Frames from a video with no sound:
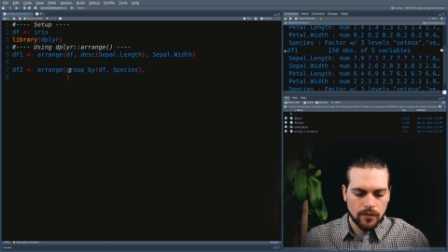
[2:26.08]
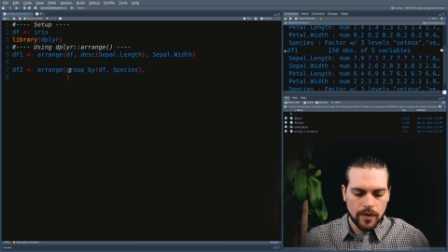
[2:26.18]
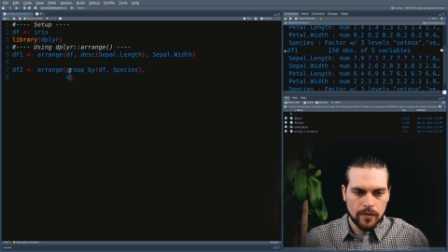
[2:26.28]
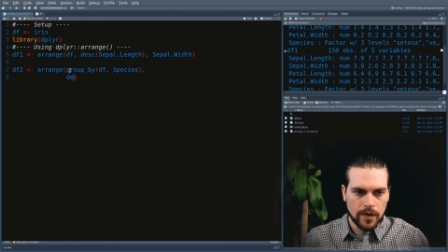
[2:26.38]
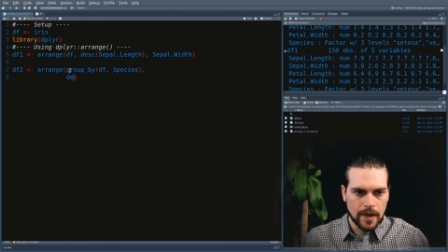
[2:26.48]

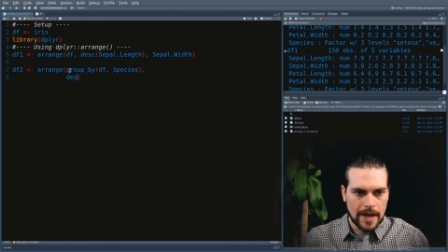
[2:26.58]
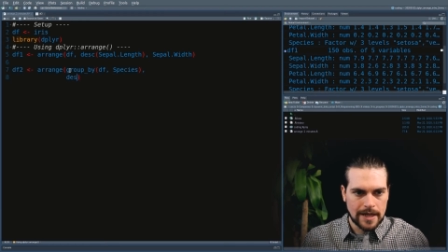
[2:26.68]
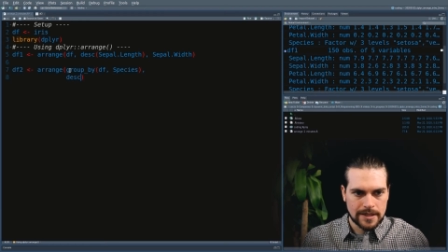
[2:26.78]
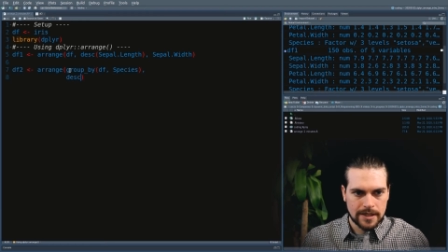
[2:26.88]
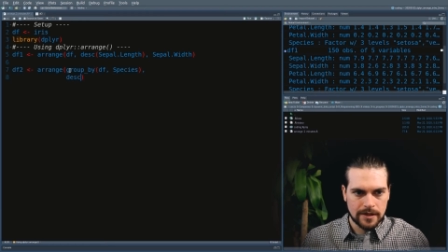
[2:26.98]
we will
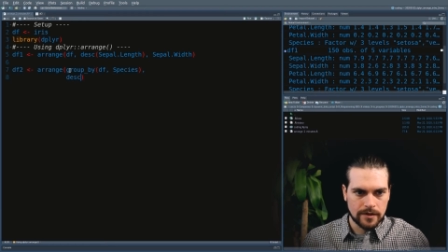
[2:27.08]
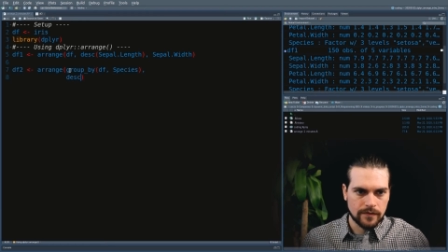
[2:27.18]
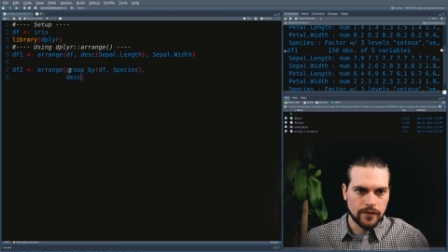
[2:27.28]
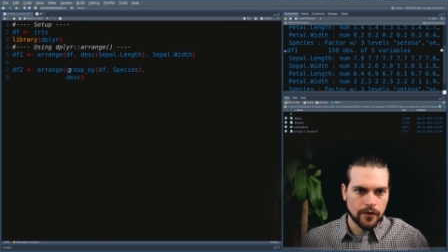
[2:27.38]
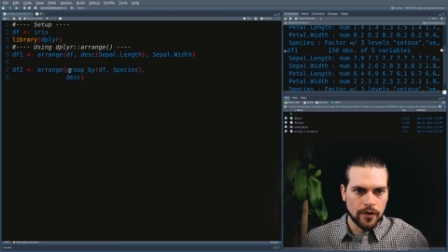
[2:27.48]
ask
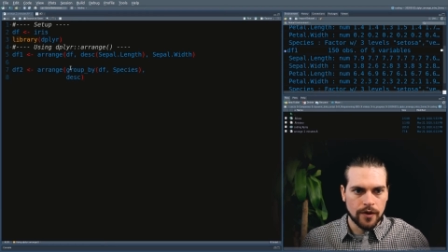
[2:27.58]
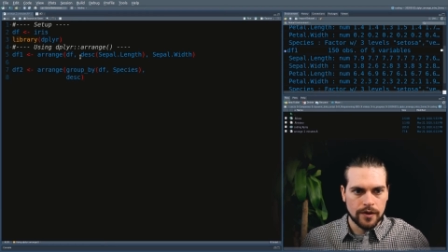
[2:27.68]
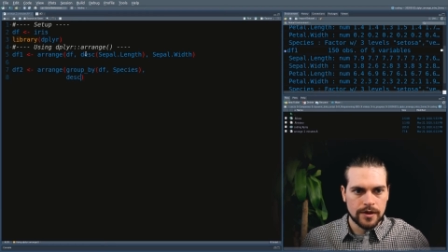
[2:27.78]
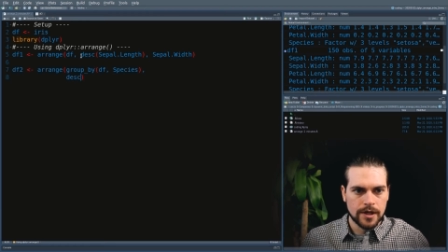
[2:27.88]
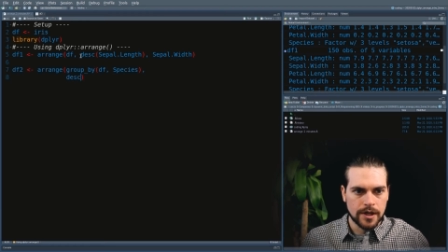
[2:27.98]
it for
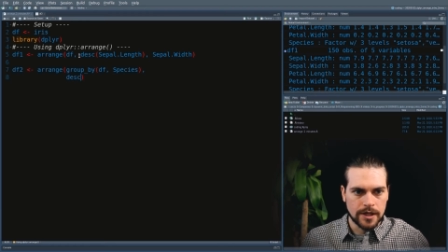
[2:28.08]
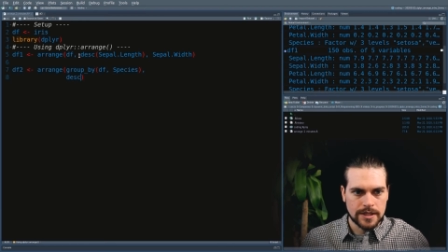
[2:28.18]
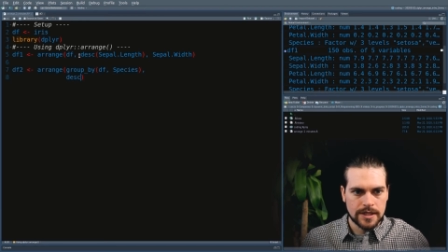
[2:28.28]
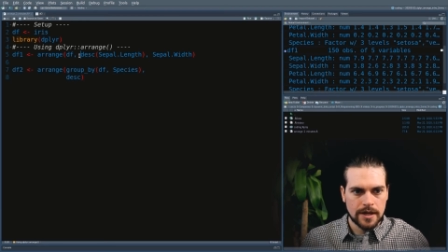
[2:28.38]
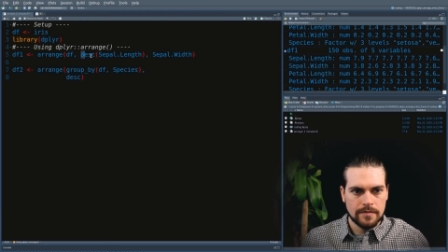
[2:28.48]
the
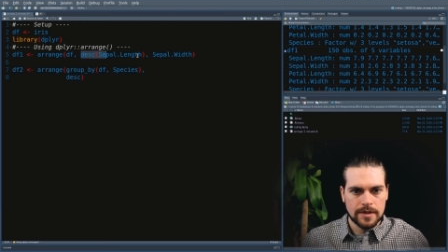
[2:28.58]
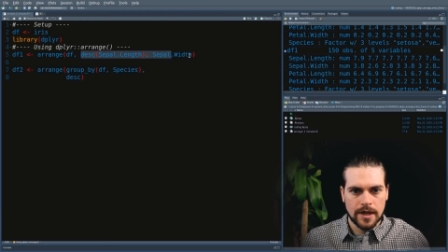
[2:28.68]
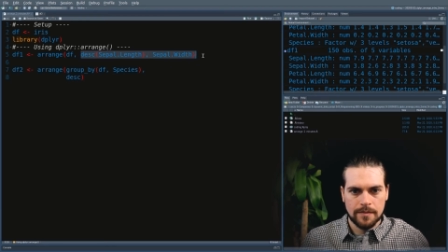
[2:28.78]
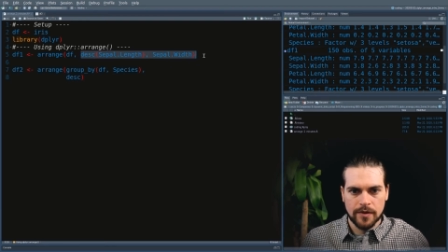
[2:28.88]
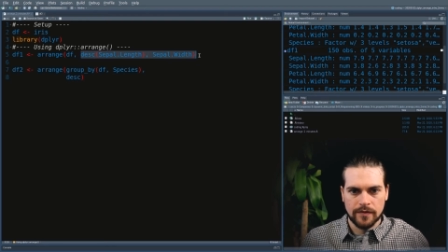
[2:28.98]
same
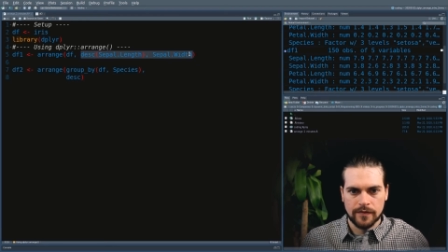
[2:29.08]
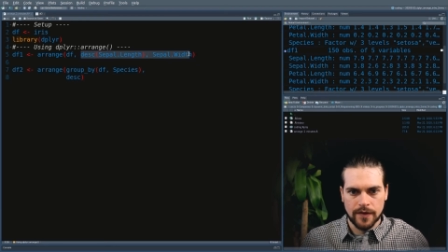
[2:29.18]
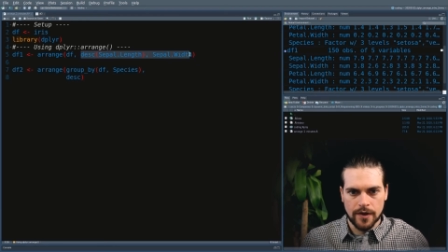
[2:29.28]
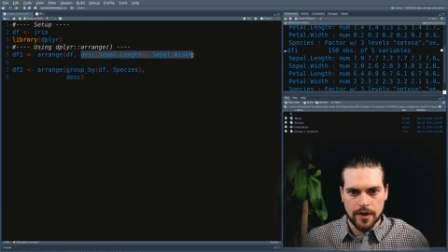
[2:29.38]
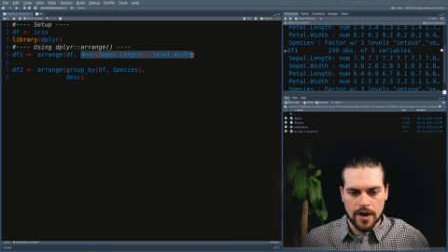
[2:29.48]
type of
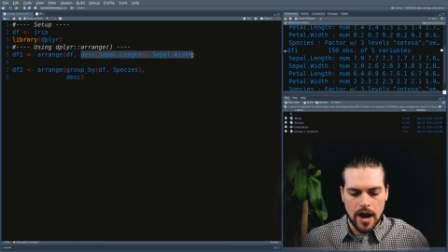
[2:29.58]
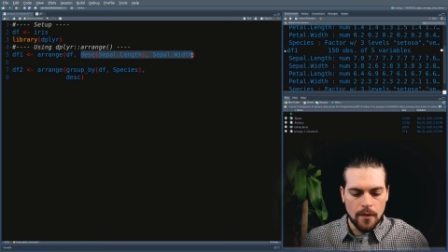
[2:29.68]
uh,